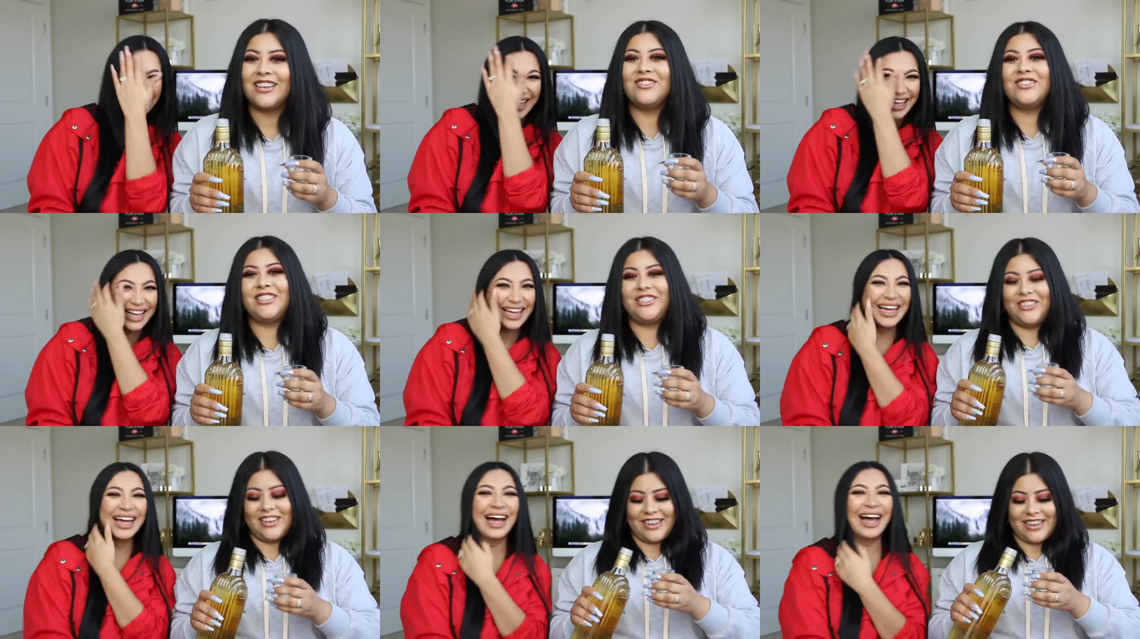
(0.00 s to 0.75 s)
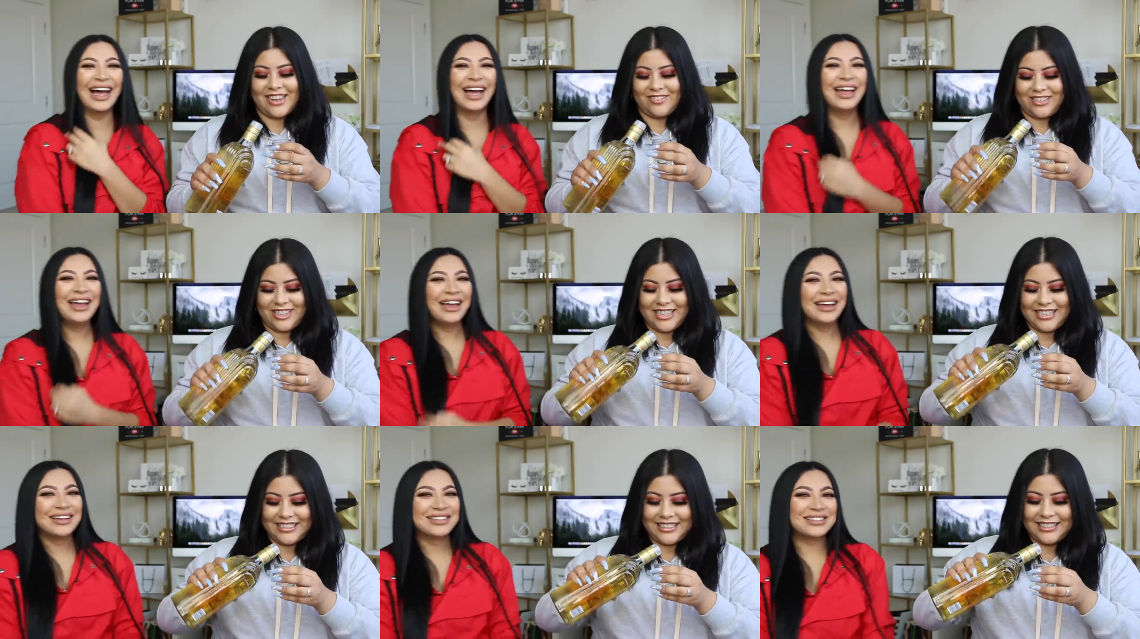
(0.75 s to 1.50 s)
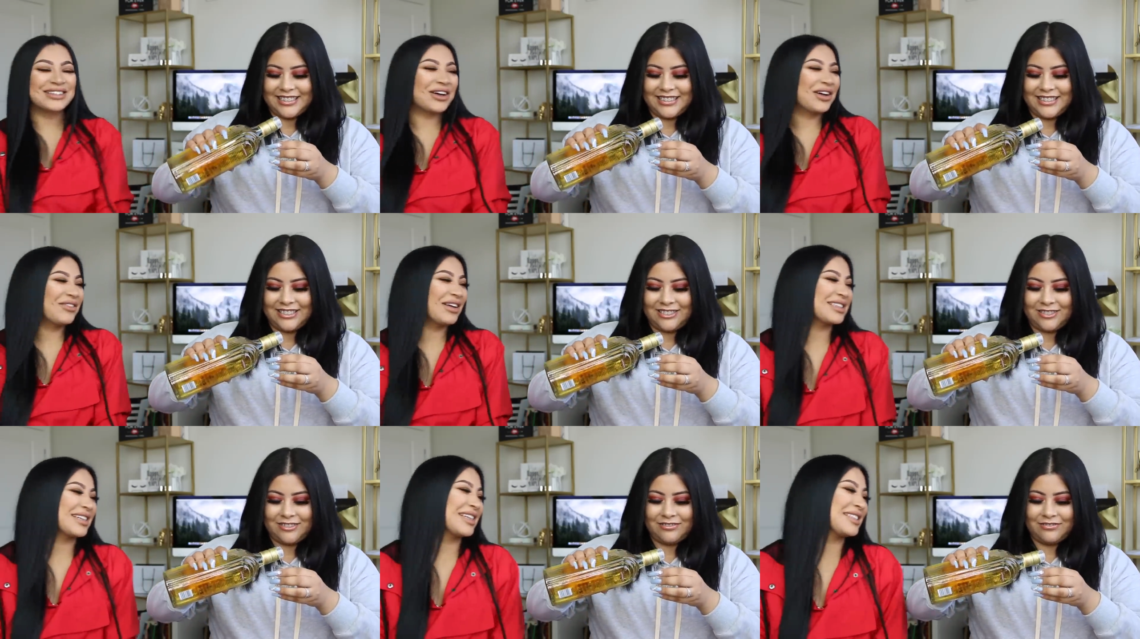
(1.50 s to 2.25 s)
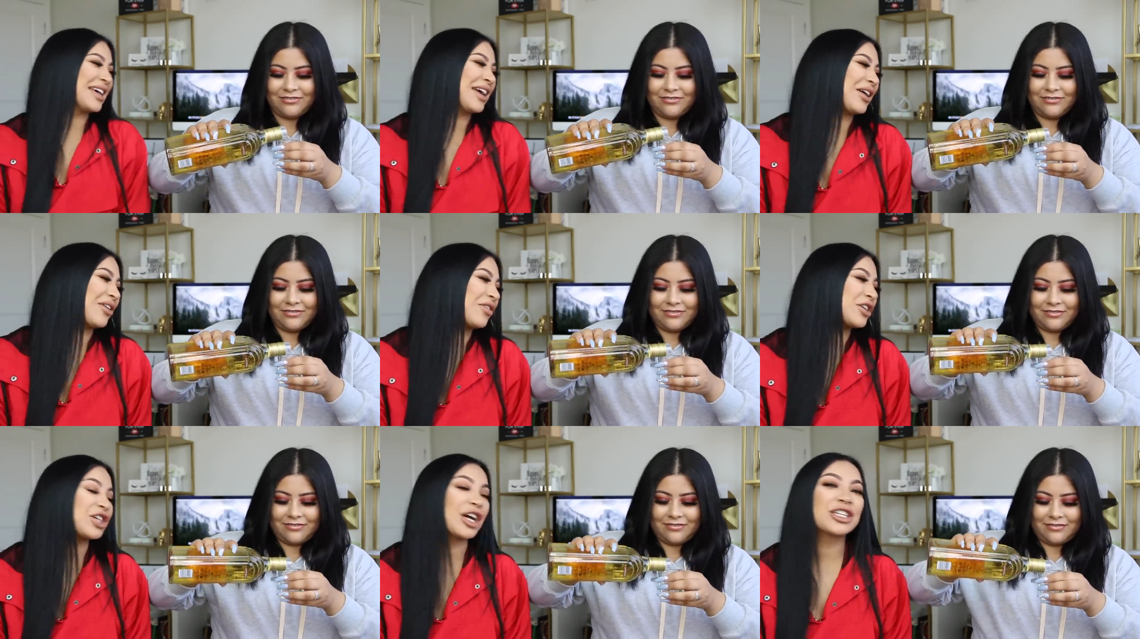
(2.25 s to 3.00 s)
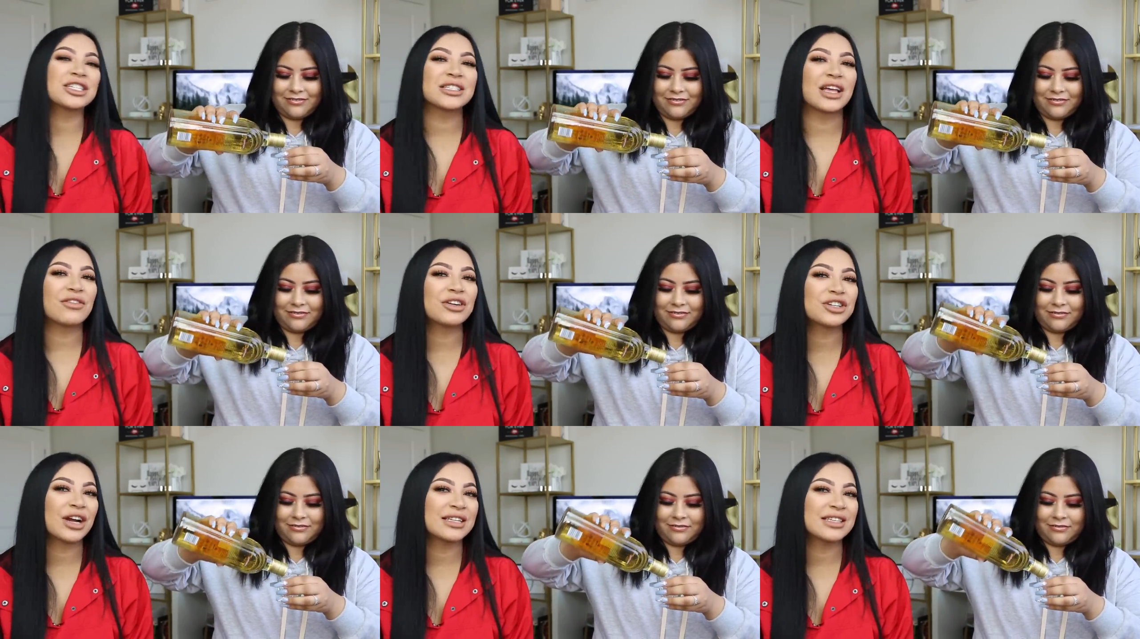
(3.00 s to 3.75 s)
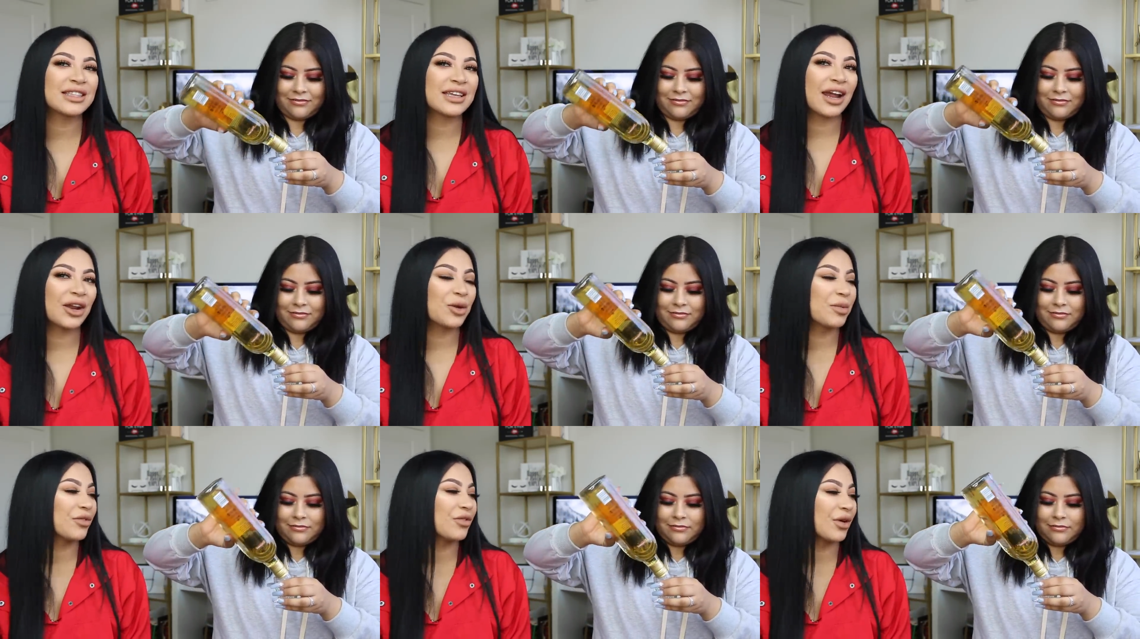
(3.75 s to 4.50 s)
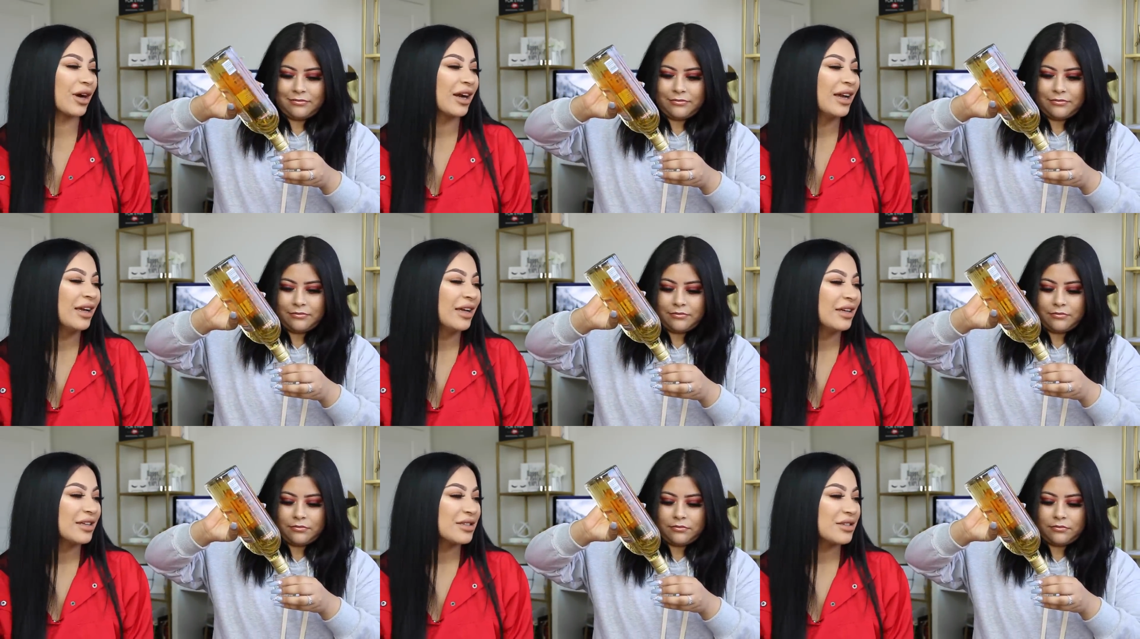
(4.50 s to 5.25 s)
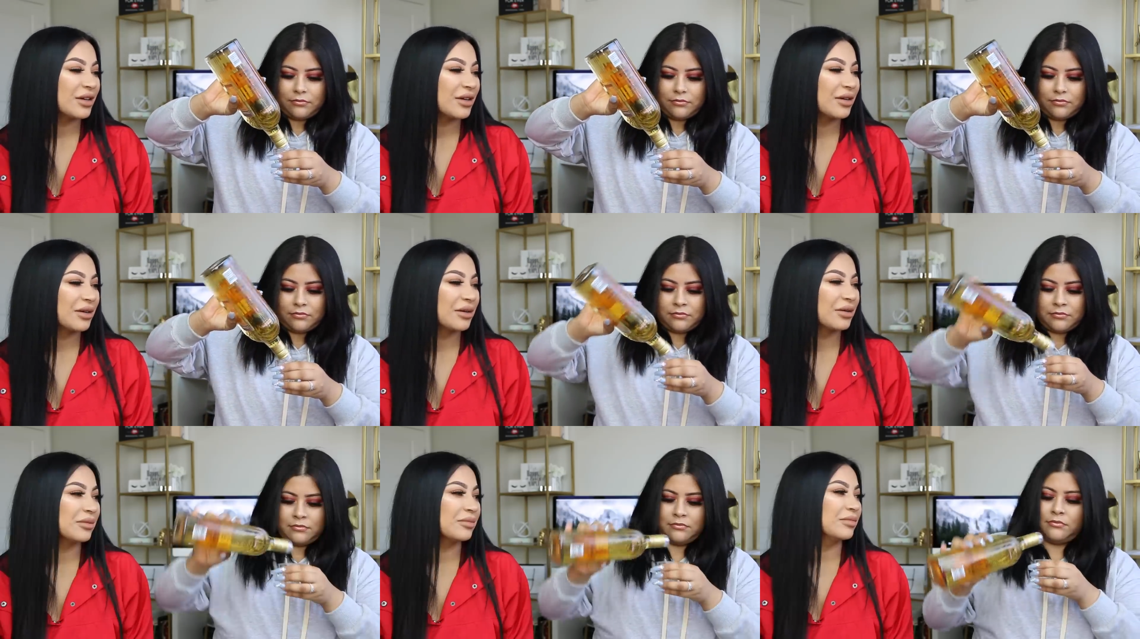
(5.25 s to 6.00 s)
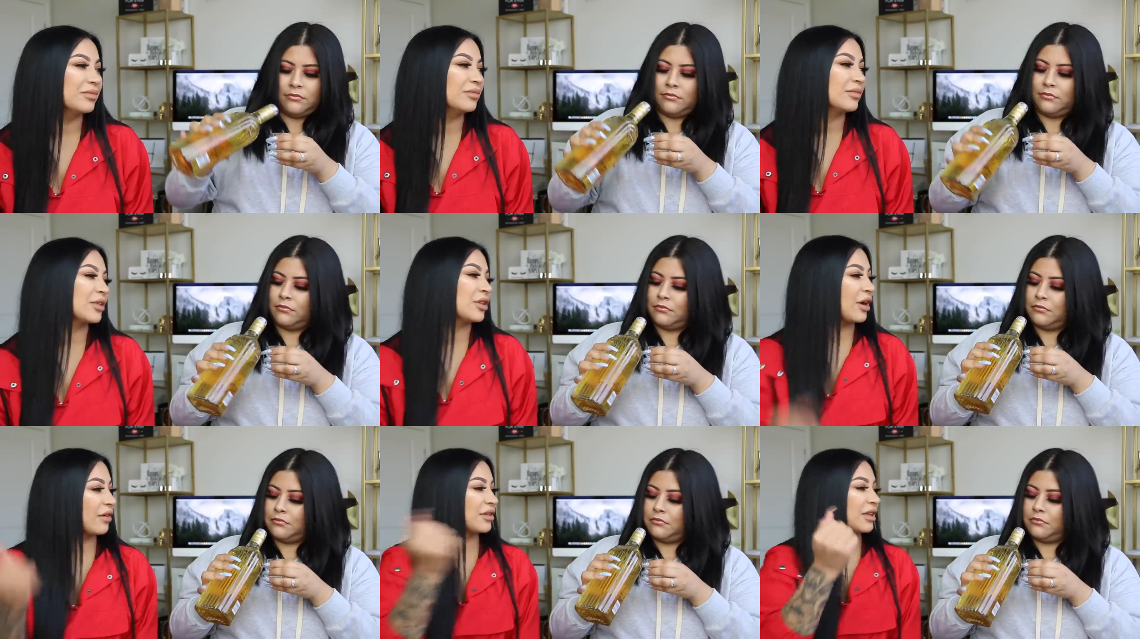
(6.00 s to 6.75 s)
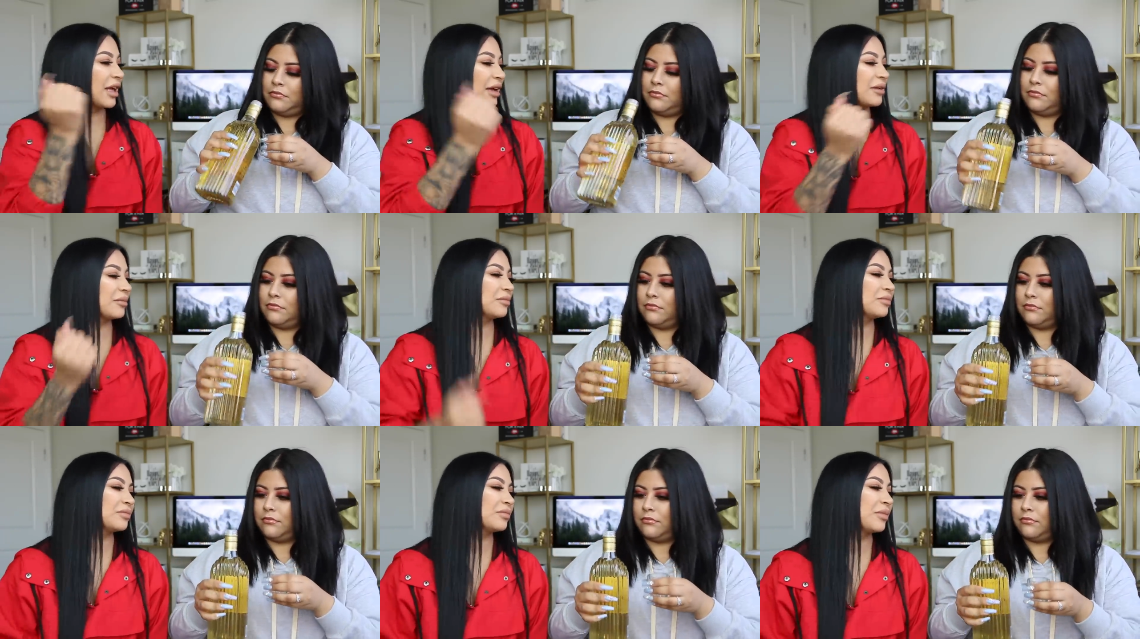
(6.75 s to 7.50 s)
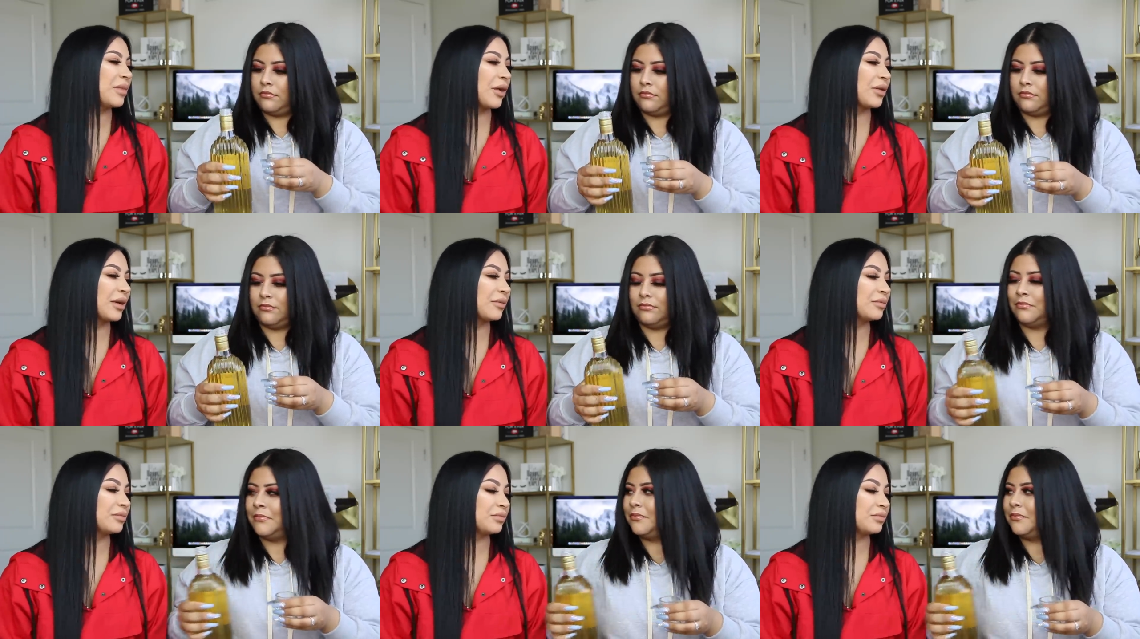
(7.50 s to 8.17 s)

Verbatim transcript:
Speaker 1: gonna be drunk after this. So Yvette's gonna take her first shot. She's never tried Centenario before, so you have to like pound it.